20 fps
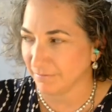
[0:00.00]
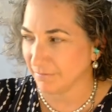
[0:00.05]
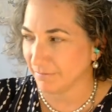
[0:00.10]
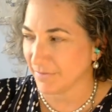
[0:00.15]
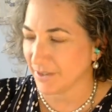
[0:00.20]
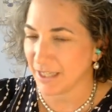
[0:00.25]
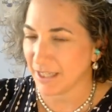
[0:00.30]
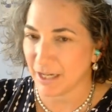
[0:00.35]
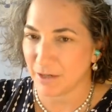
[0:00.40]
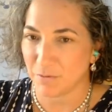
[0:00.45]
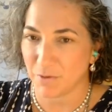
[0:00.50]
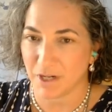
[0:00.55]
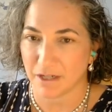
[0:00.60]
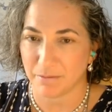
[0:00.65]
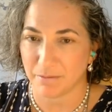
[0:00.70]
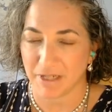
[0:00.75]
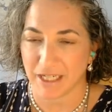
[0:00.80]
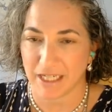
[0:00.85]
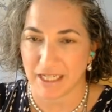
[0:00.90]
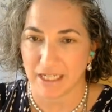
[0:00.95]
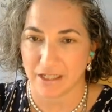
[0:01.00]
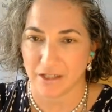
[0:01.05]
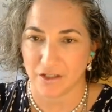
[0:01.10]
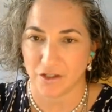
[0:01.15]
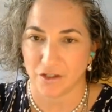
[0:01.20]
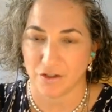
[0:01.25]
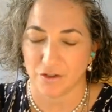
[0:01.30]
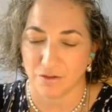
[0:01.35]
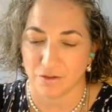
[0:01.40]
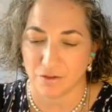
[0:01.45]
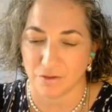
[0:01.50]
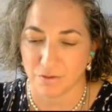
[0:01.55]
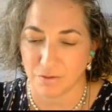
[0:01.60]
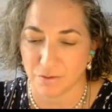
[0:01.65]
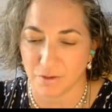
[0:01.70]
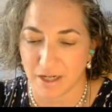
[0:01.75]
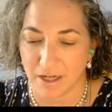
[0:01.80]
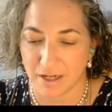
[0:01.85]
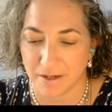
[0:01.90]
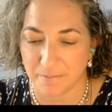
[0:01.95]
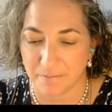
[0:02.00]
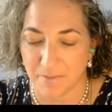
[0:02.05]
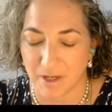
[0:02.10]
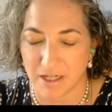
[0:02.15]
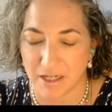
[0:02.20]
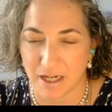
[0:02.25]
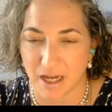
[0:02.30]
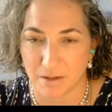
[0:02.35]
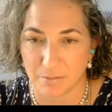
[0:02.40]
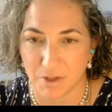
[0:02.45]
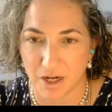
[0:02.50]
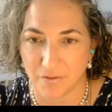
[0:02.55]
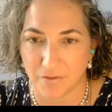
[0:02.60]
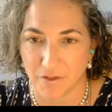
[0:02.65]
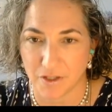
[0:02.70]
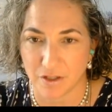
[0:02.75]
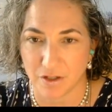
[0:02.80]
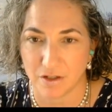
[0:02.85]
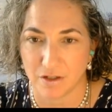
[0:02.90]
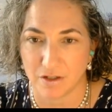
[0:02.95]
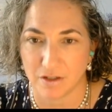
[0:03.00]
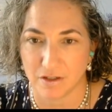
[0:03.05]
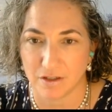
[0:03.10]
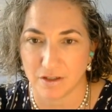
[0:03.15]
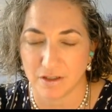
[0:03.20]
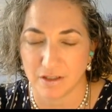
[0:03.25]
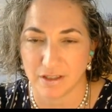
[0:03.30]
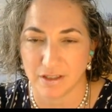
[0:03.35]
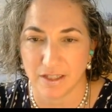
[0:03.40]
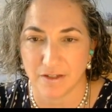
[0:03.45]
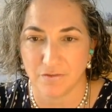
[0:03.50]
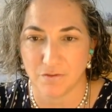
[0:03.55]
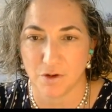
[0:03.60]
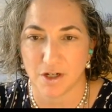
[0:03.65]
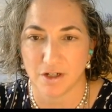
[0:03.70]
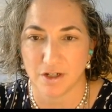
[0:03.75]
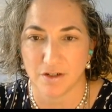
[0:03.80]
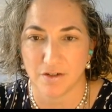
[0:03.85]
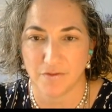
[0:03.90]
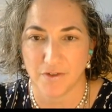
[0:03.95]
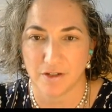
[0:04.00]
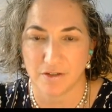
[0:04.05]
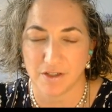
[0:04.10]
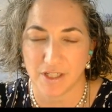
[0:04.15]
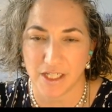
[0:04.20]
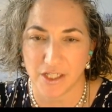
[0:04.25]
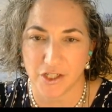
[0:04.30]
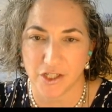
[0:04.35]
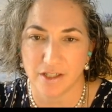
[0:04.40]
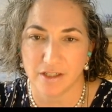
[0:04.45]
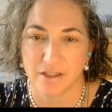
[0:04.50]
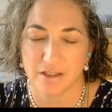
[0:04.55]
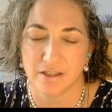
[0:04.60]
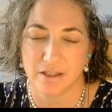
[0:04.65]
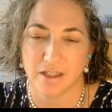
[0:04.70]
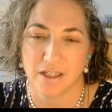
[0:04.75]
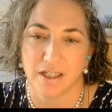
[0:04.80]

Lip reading: segued me into a nonprofit called Live Water Foundation.